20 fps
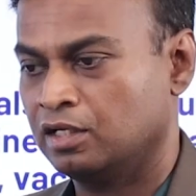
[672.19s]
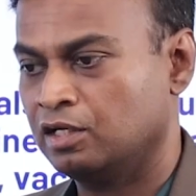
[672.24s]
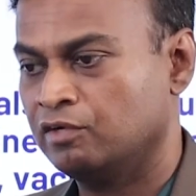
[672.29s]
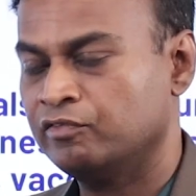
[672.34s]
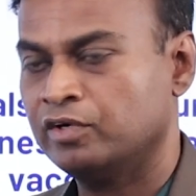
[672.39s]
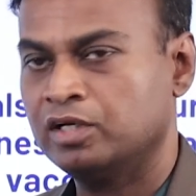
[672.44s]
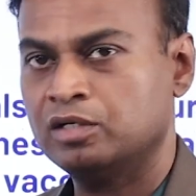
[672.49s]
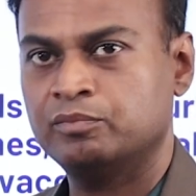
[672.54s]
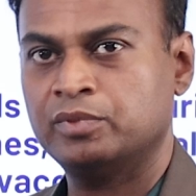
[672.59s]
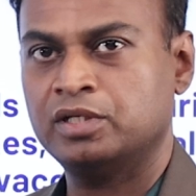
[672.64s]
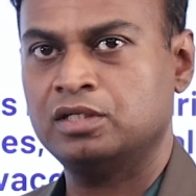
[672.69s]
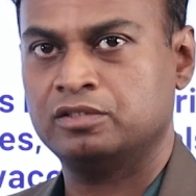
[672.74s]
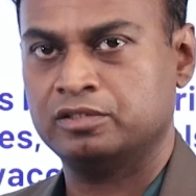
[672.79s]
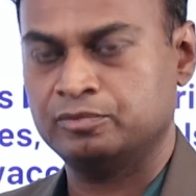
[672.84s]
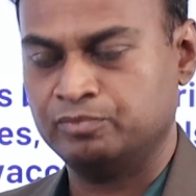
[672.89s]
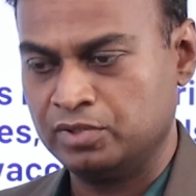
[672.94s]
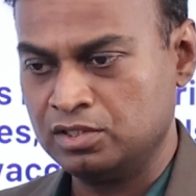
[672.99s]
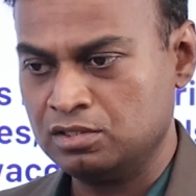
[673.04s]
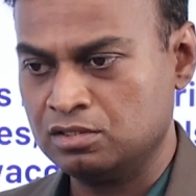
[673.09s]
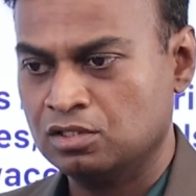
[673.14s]
Environment
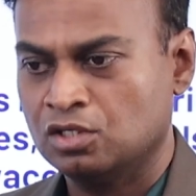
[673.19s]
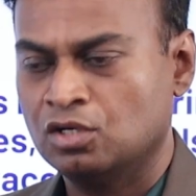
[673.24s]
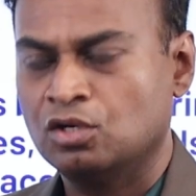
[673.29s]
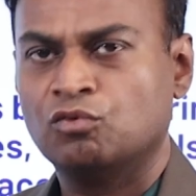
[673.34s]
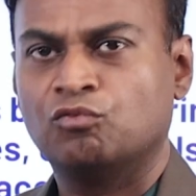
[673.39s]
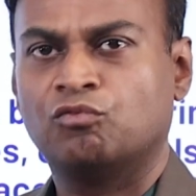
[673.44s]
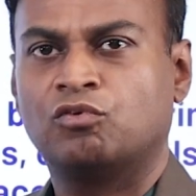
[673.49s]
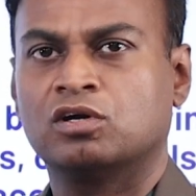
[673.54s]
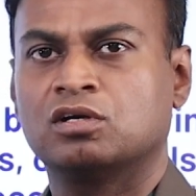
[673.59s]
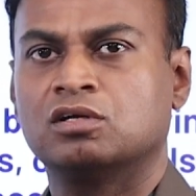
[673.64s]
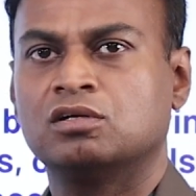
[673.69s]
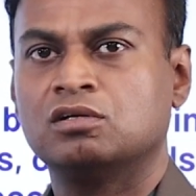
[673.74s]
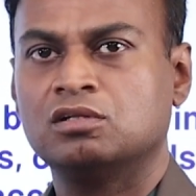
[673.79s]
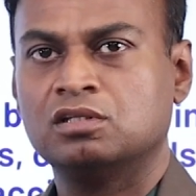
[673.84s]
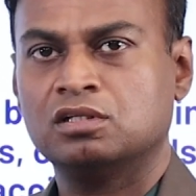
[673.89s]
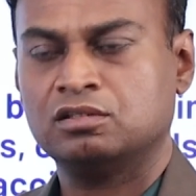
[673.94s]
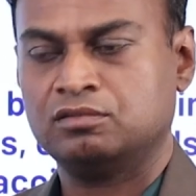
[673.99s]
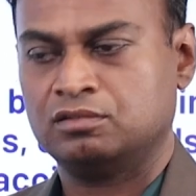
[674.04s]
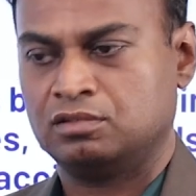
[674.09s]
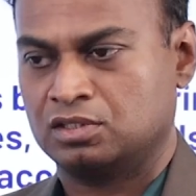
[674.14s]
means what are
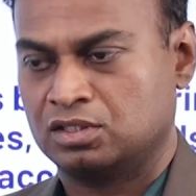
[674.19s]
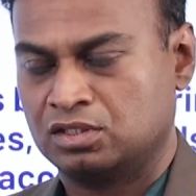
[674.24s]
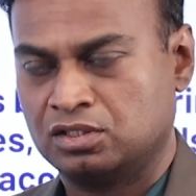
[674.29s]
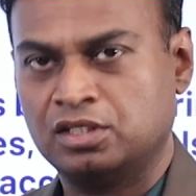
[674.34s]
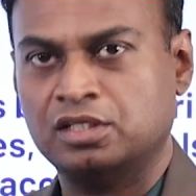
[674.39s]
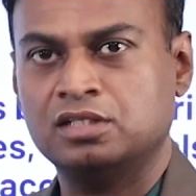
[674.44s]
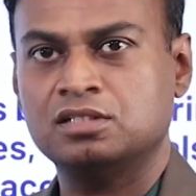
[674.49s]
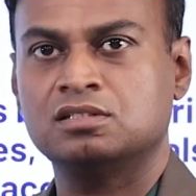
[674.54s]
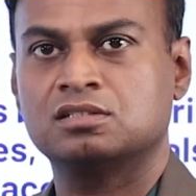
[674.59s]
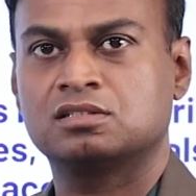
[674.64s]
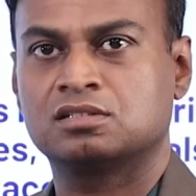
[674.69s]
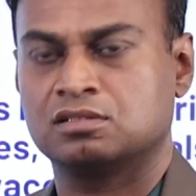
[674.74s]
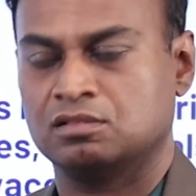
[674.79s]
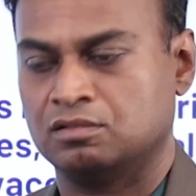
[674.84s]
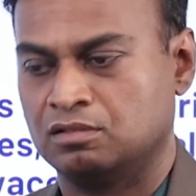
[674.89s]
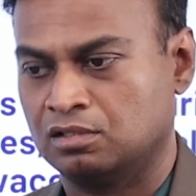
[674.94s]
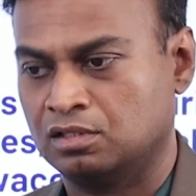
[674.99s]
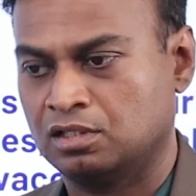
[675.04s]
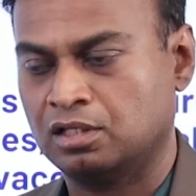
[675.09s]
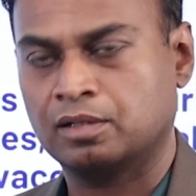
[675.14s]
all the things
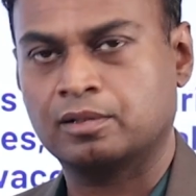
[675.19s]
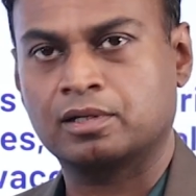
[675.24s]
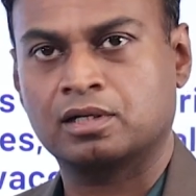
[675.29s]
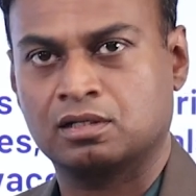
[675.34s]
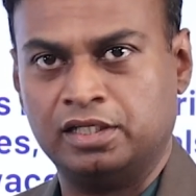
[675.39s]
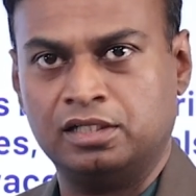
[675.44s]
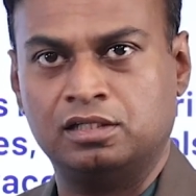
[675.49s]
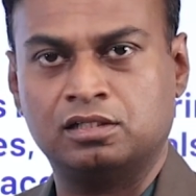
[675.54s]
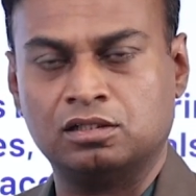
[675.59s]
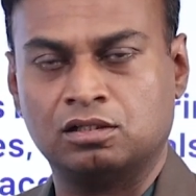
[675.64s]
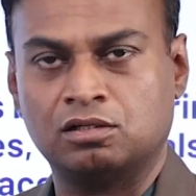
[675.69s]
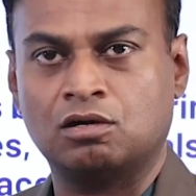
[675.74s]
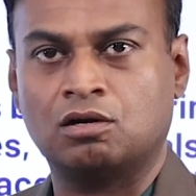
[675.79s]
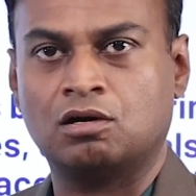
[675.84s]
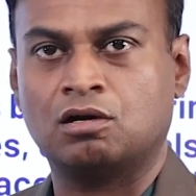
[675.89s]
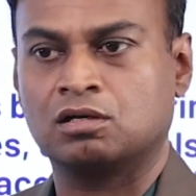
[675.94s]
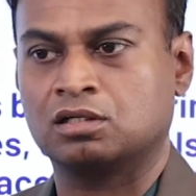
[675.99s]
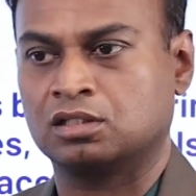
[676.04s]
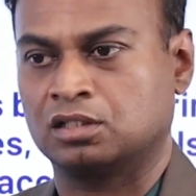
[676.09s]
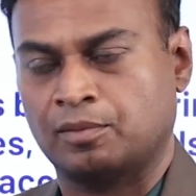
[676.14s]
the kid
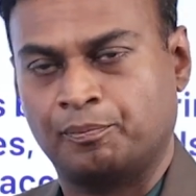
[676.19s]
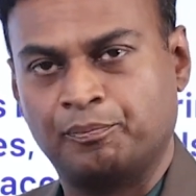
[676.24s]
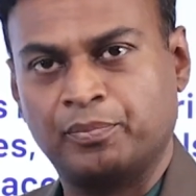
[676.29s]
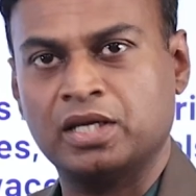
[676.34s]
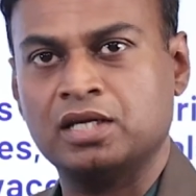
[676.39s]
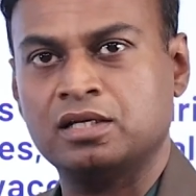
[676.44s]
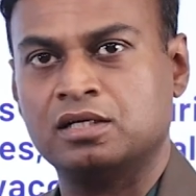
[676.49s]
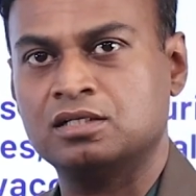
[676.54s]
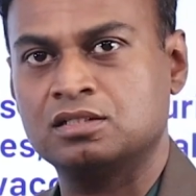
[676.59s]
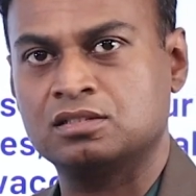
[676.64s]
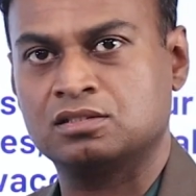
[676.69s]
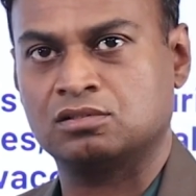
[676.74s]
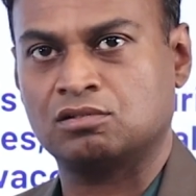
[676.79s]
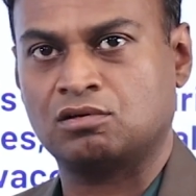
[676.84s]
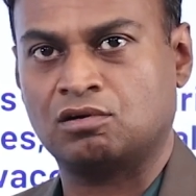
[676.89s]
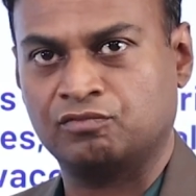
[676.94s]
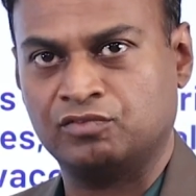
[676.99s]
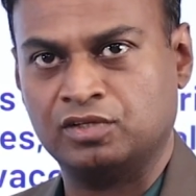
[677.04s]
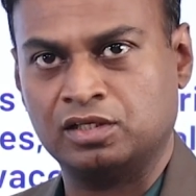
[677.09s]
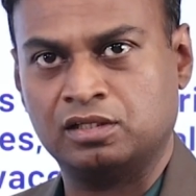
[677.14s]
or the parents
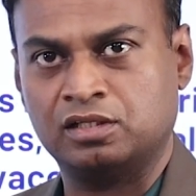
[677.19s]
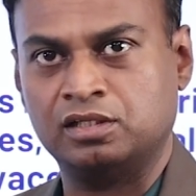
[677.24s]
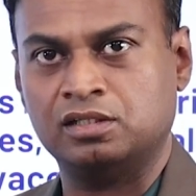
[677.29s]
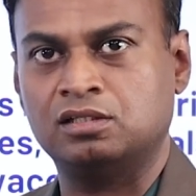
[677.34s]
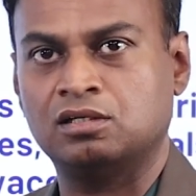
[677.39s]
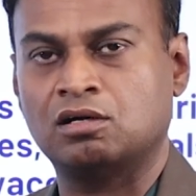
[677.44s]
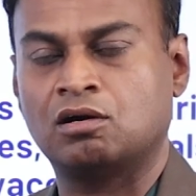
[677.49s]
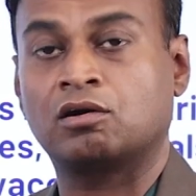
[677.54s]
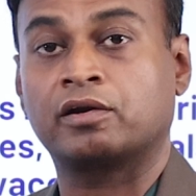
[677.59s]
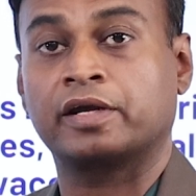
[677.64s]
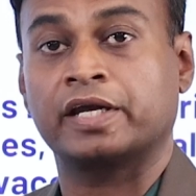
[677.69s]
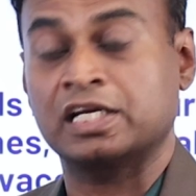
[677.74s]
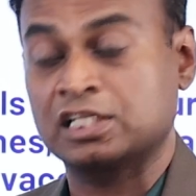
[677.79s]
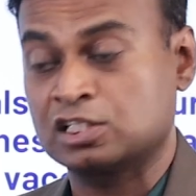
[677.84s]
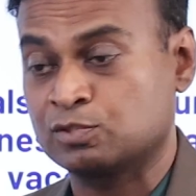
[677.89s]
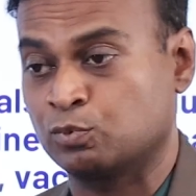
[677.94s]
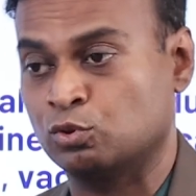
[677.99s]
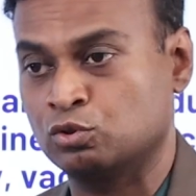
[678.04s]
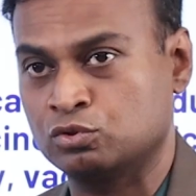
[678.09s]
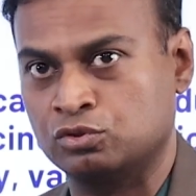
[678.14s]
of the kid are
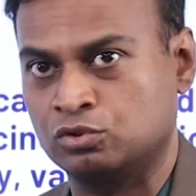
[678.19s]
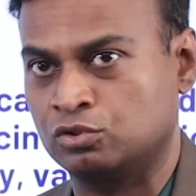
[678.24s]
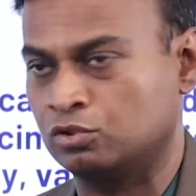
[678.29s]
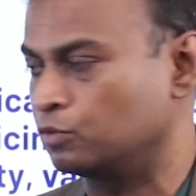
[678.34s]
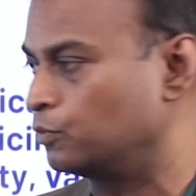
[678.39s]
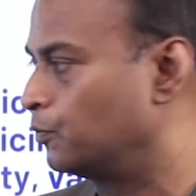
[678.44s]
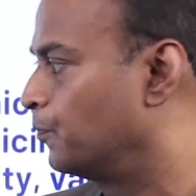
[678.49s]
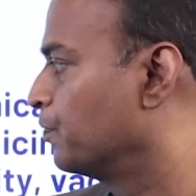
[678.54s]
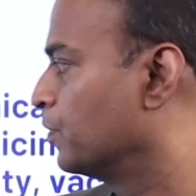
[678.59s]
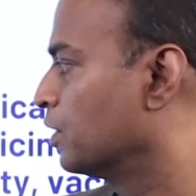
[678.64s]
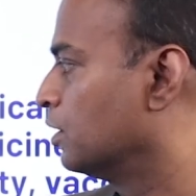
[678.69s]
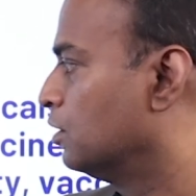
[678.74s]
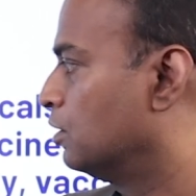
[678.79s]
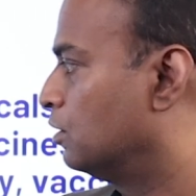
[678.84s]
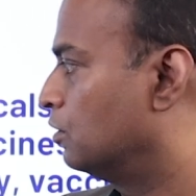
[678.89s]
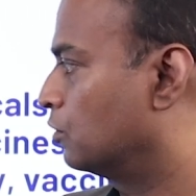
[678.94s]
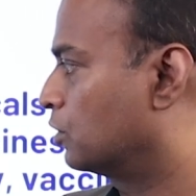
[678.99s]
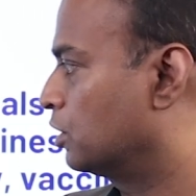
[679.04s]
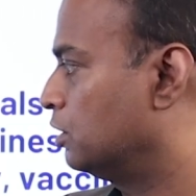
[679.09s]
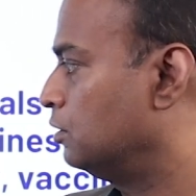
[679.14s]
exposed to.
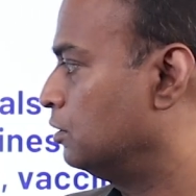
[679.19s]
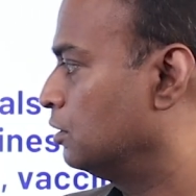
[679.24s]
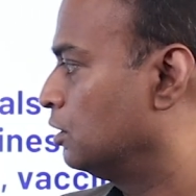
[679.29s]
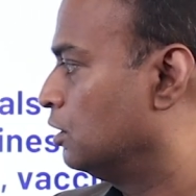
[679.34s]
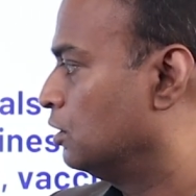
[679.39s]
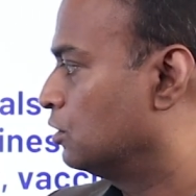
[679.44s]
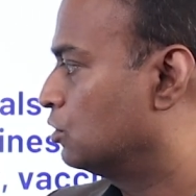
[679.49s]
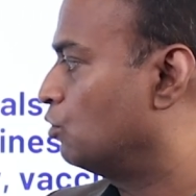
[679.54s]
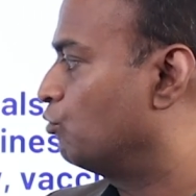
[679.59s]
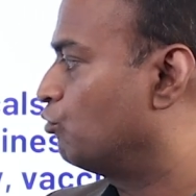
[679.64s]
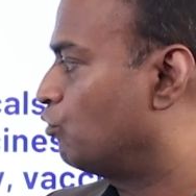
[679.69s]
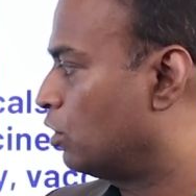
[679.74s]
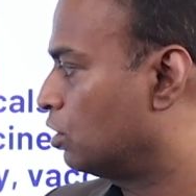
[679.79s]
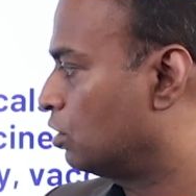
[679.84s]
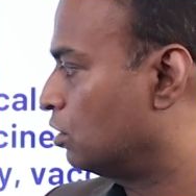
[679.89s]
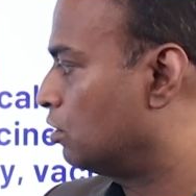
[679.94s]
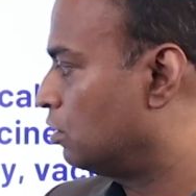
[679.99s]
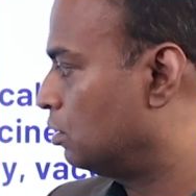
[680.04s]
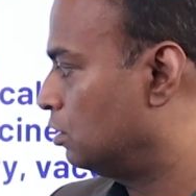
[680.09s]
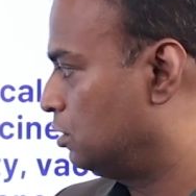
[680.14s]
Okay, so
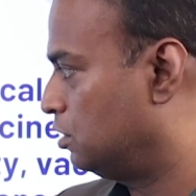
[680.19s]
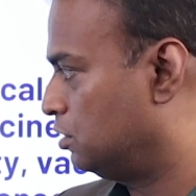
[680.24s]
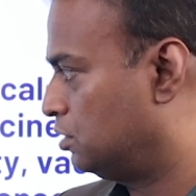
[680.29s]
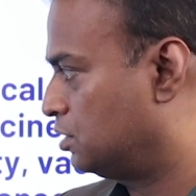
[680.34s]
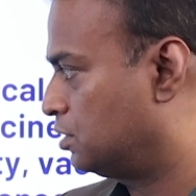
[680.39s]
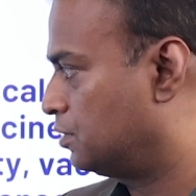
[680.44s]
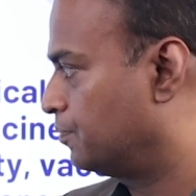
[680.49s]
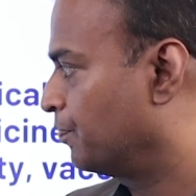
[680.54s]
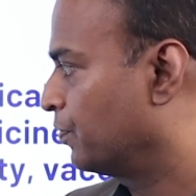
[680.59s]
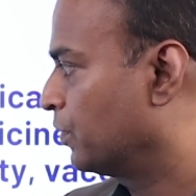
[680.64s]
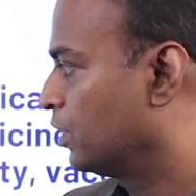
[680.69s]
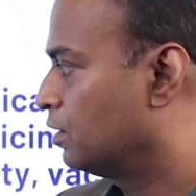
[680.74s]
what are all this?